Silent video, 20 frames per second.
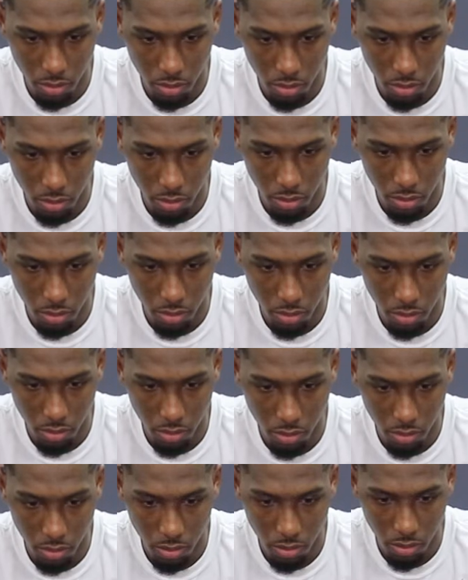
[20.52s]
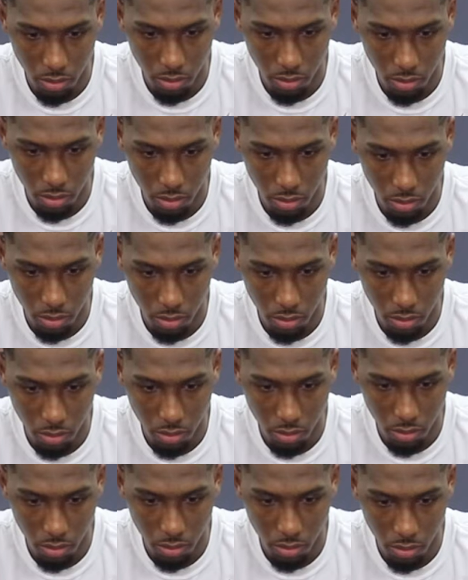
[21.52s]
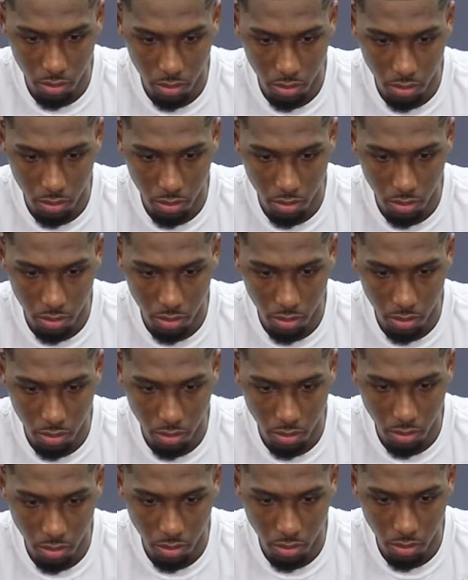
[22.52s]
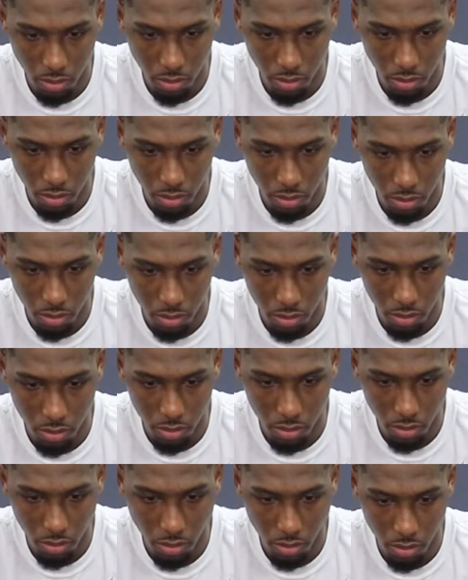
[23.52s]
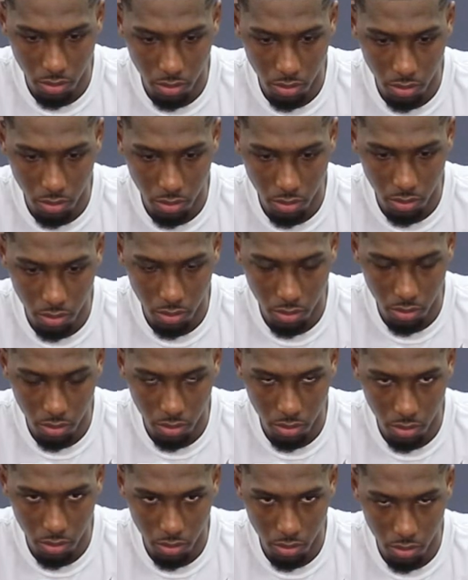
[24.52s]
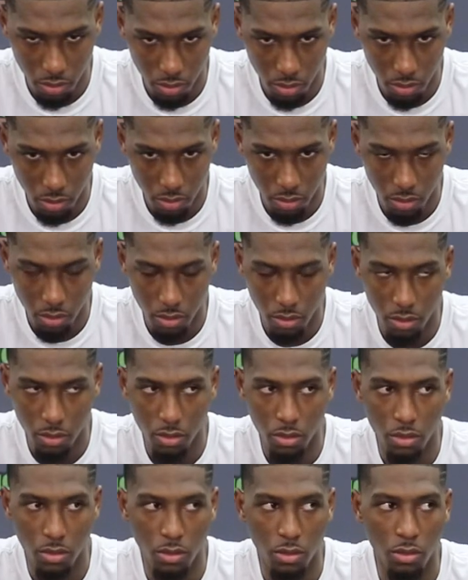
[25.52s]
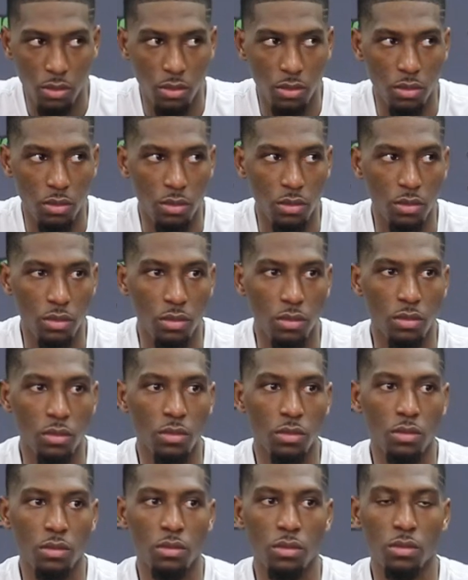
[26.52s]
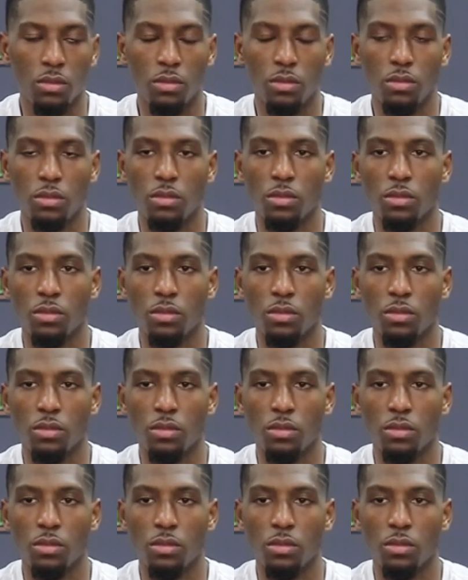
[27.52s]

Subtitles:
The person shown says nothing.